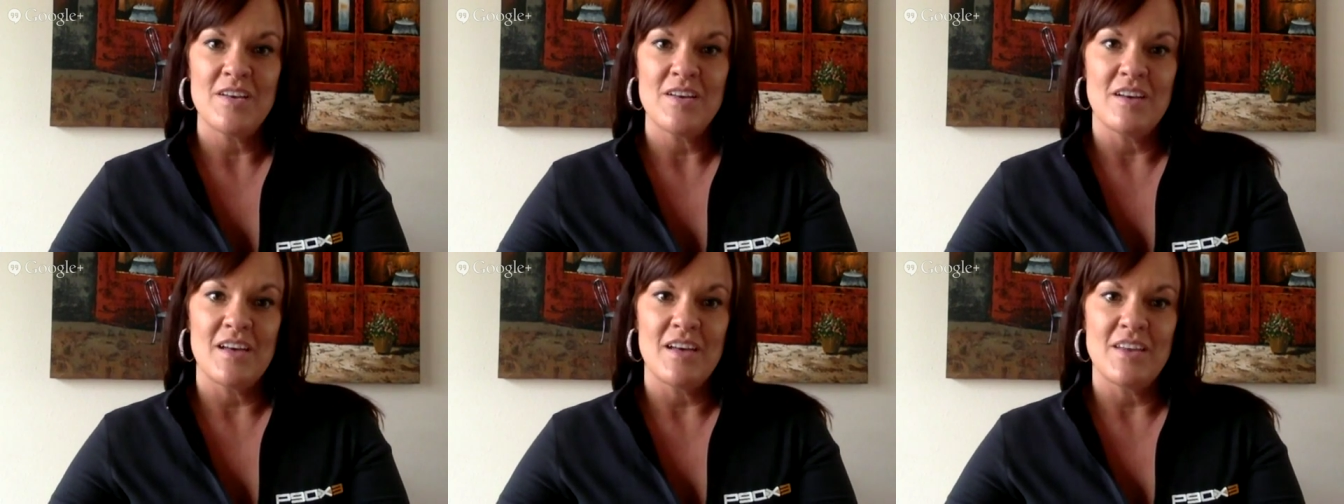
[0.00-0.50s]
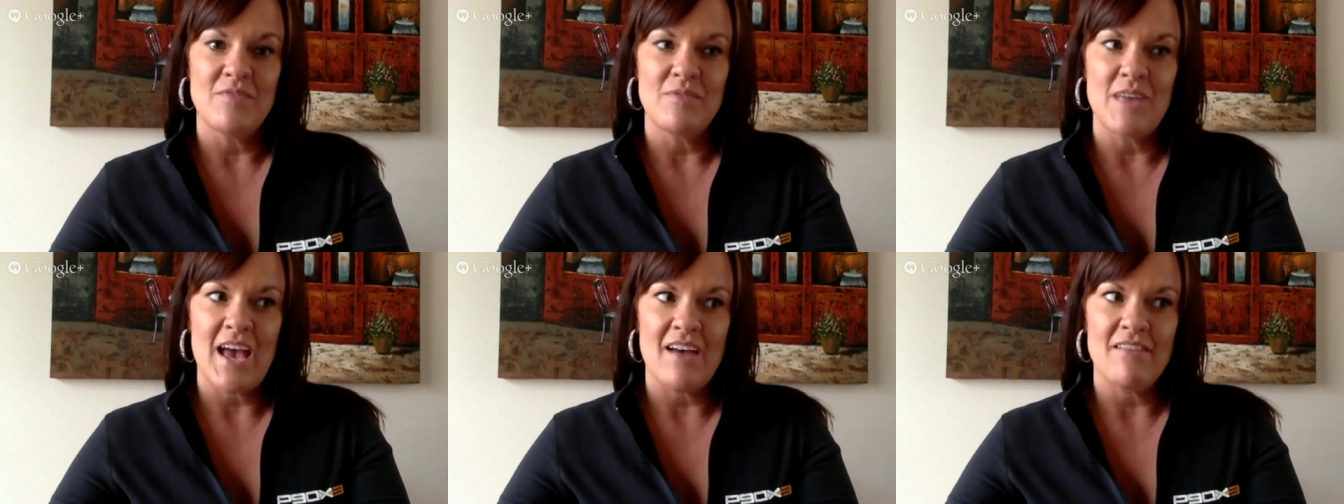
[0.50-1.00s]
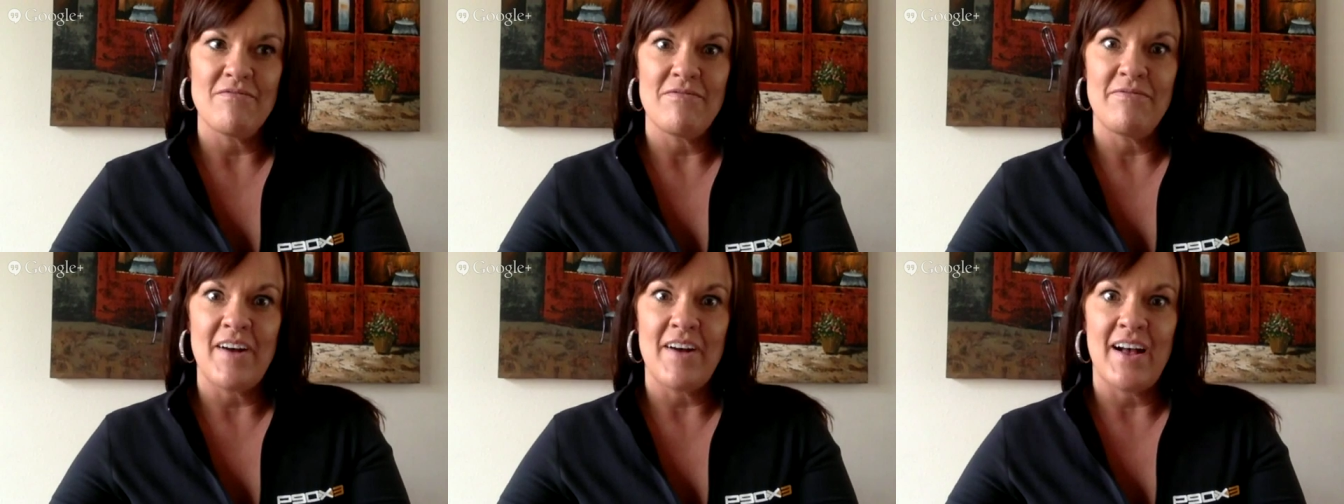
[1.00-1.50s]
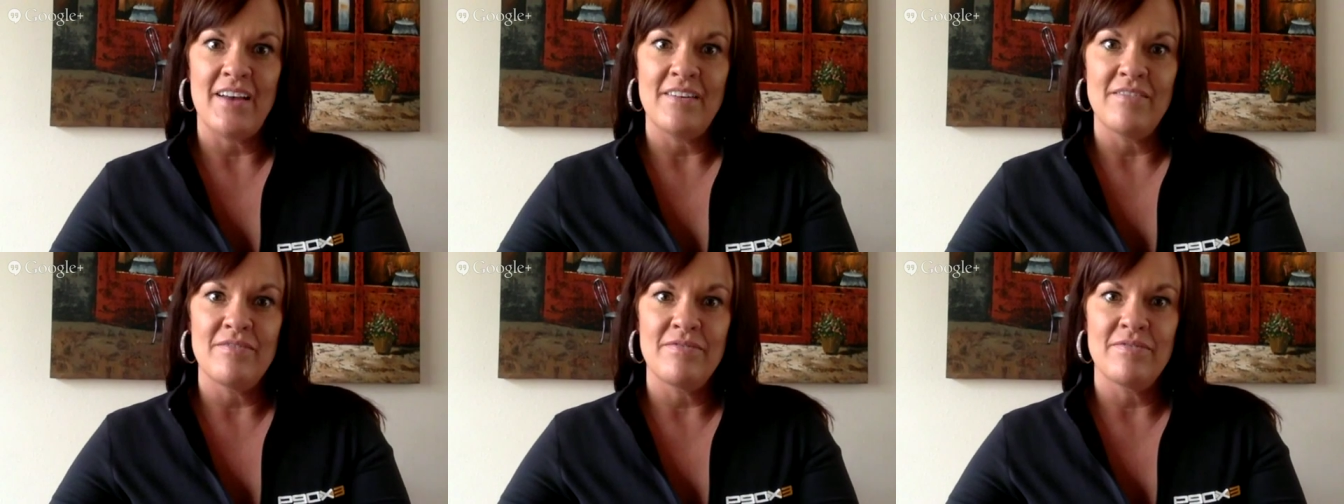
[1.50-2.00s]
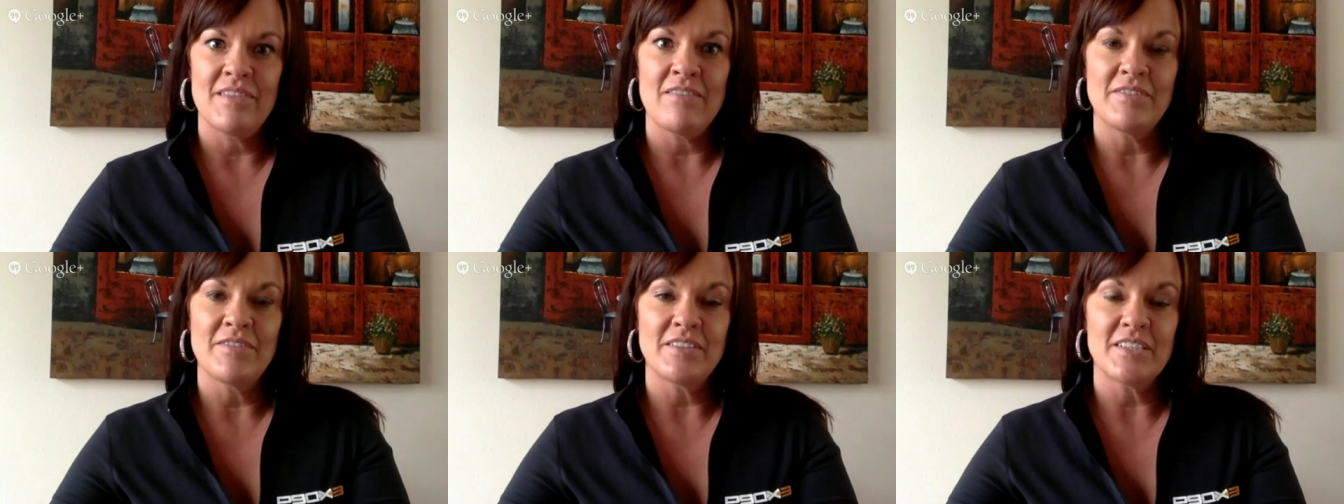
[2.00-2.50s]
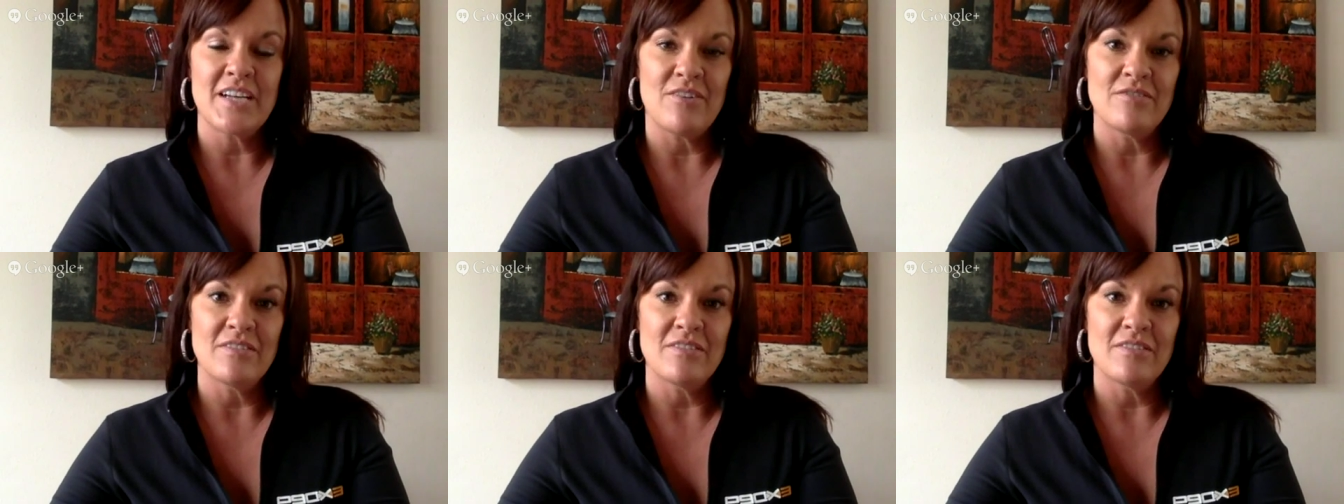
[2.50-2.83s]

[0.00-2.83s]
I think we had 5 that filled it out,